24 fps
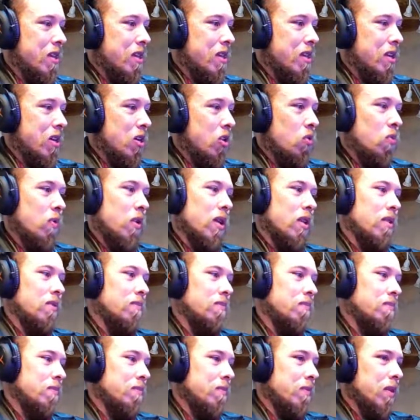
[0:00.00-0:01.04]
Oh well.
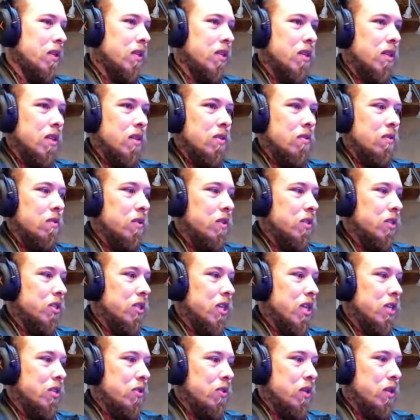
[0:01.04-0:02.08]
We'll just
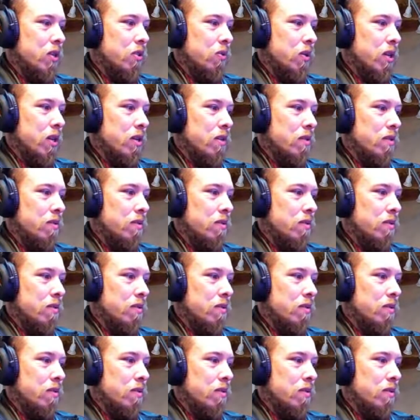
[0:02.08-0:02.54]
enter a new one.